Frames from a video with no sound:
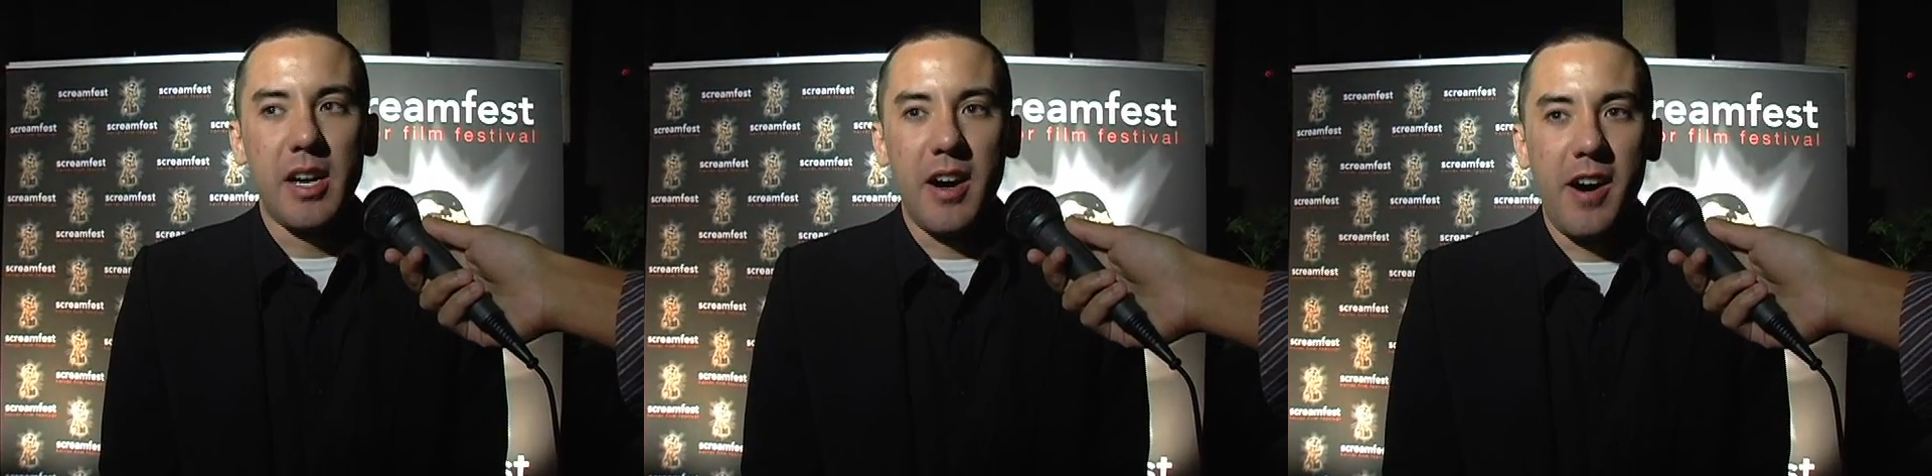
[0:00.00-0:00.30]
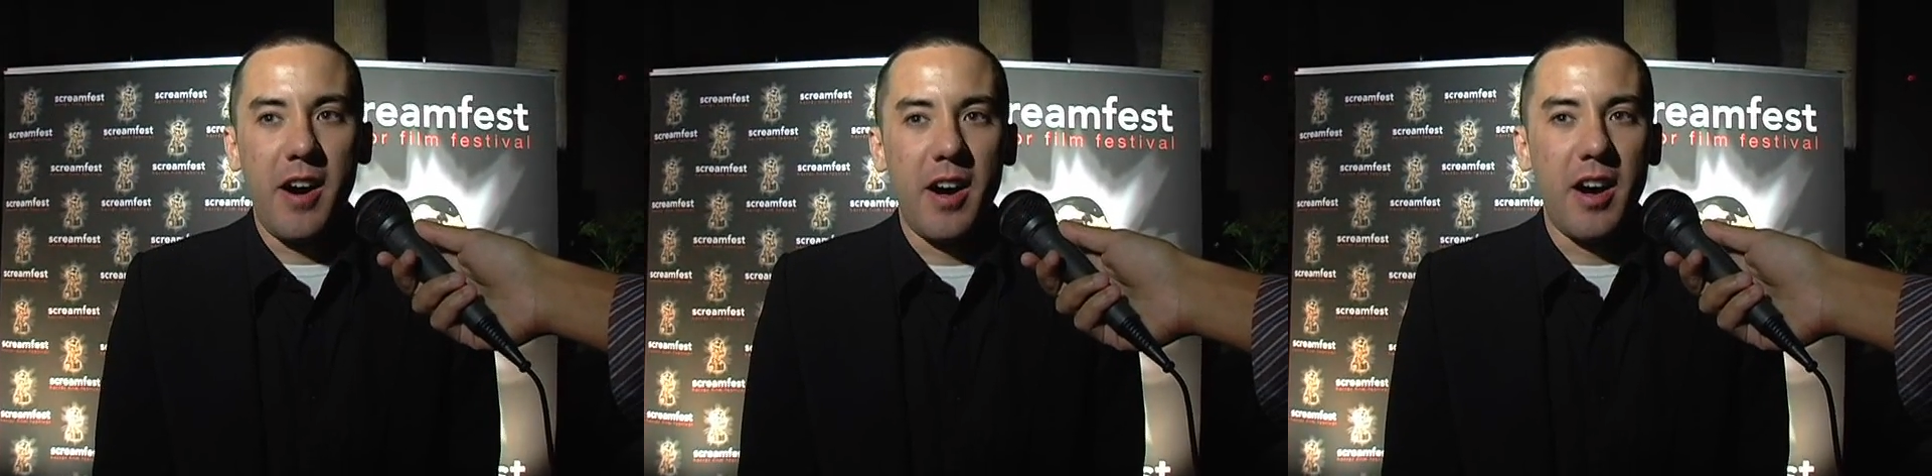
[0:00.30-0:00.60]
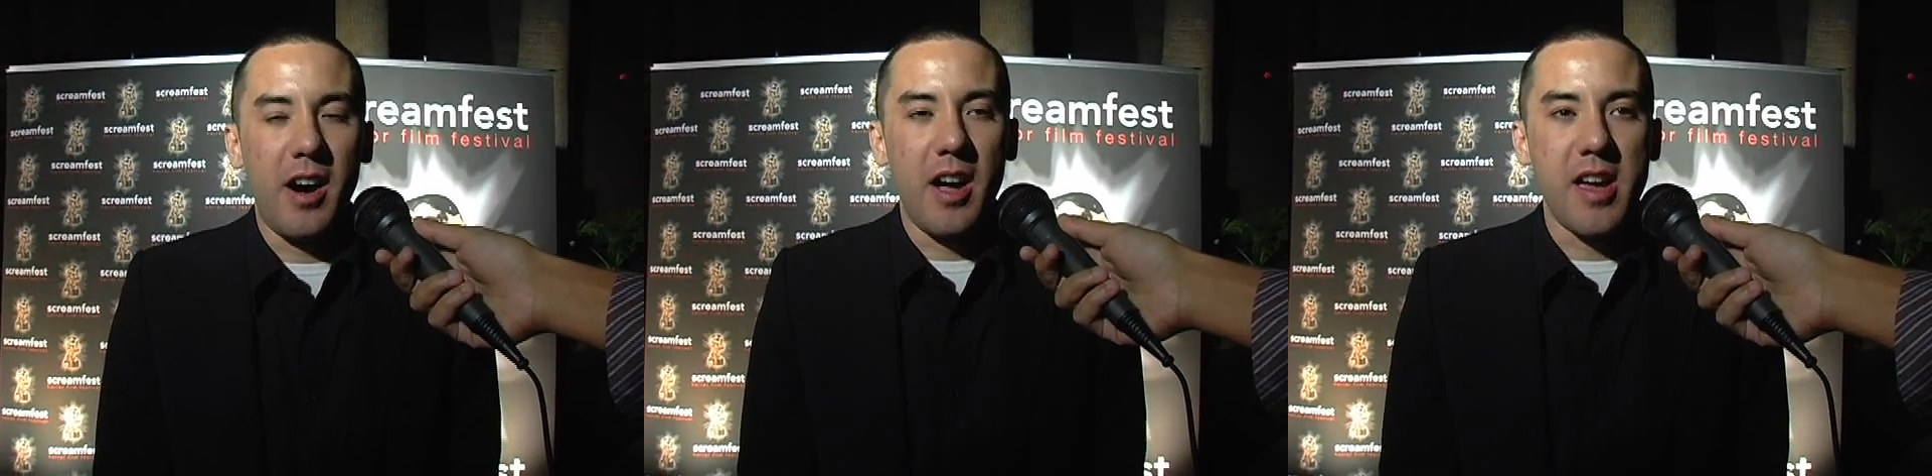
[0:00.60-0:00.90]

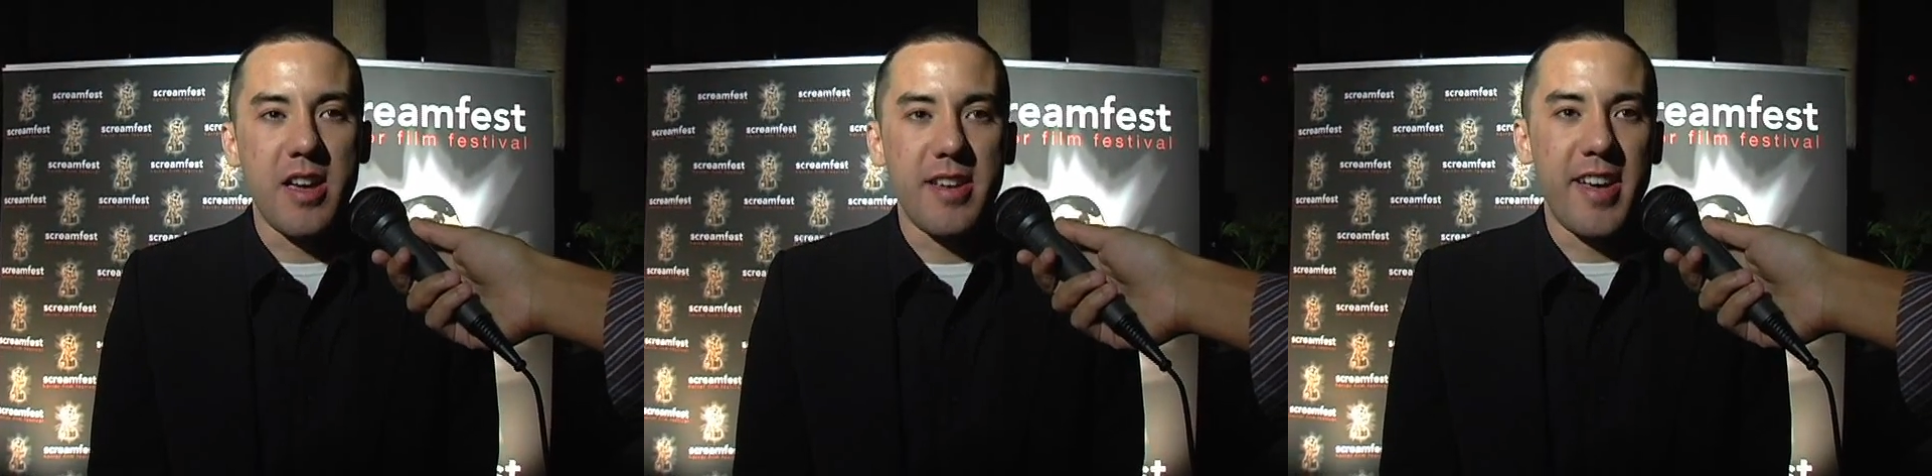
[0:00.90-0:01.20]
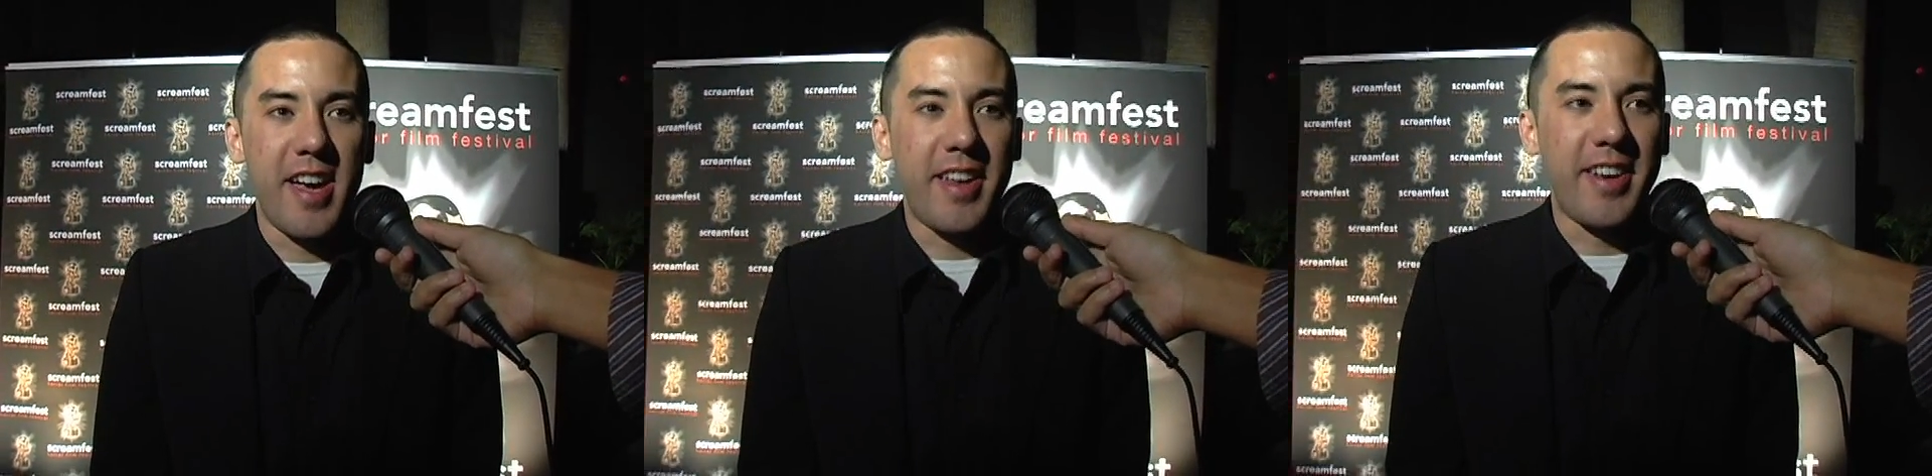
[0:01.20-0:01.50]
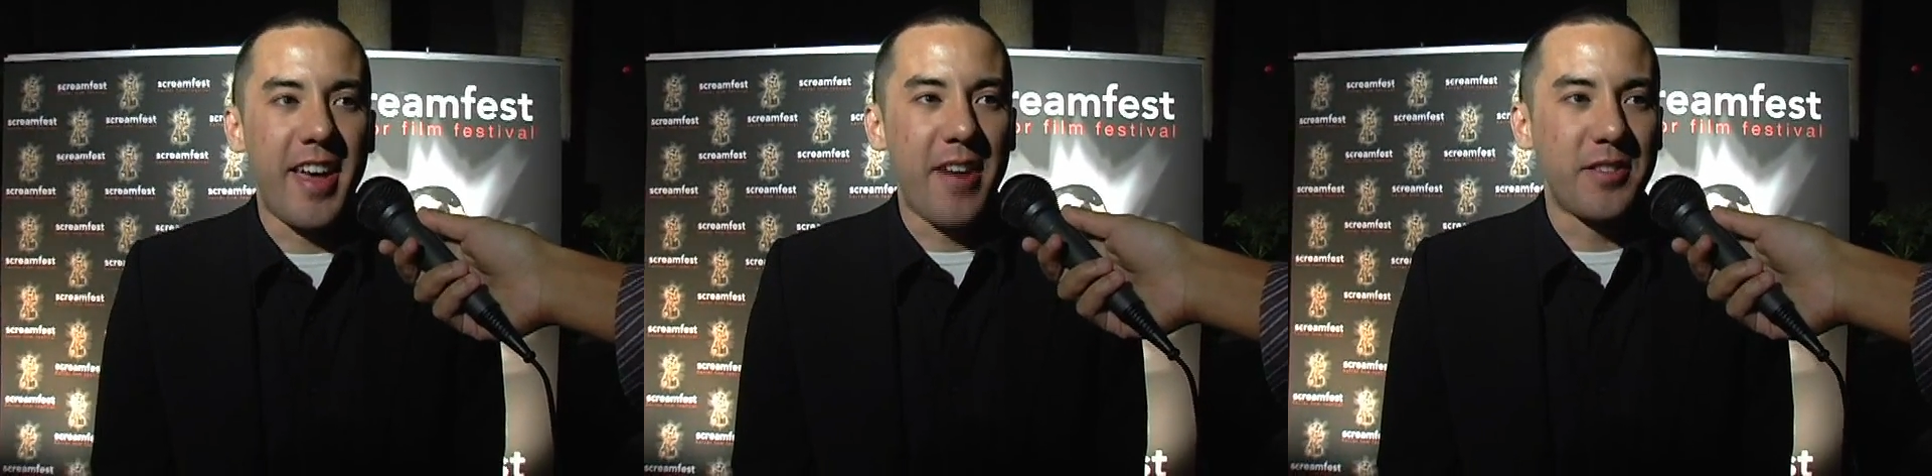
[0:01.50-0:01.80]

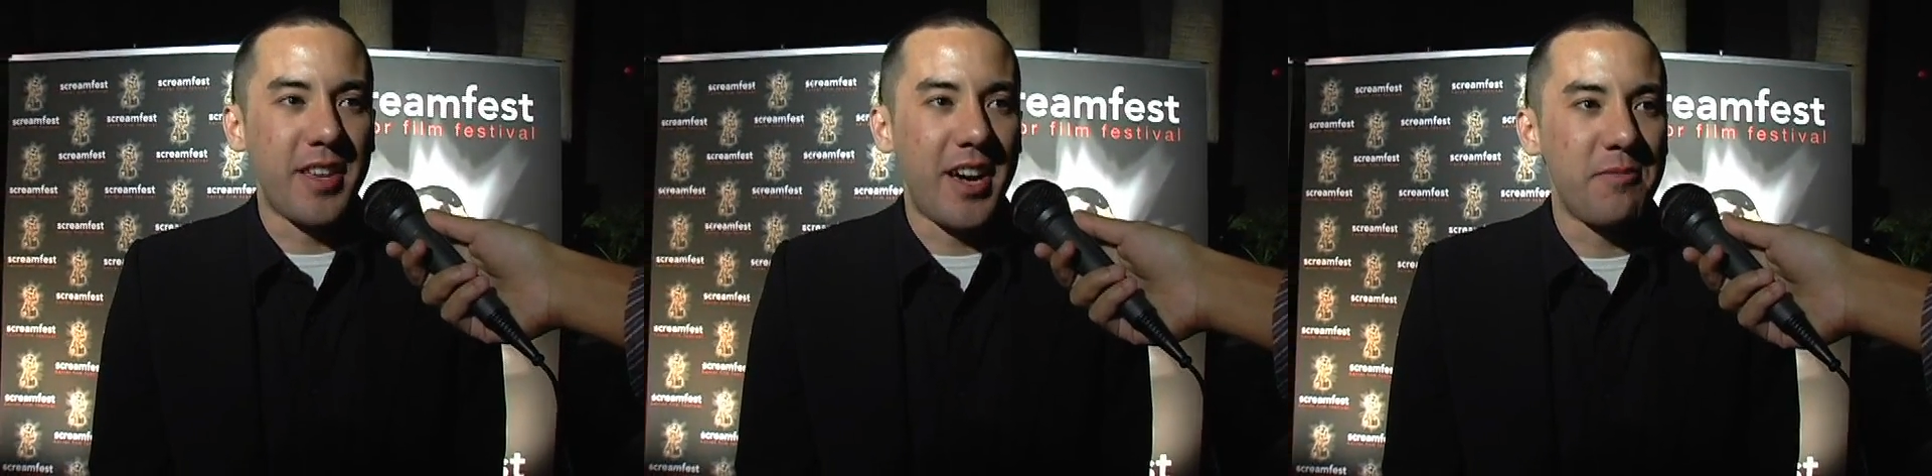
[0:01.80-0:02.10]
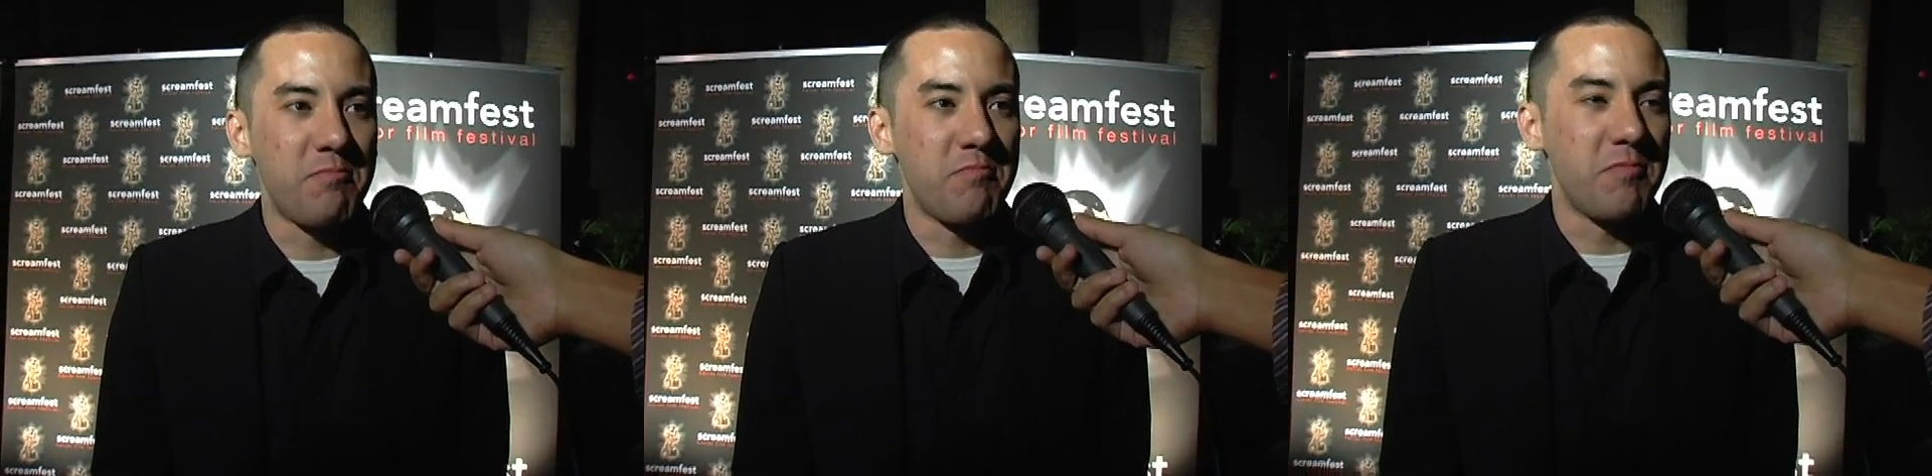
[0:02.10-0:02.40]
And after that,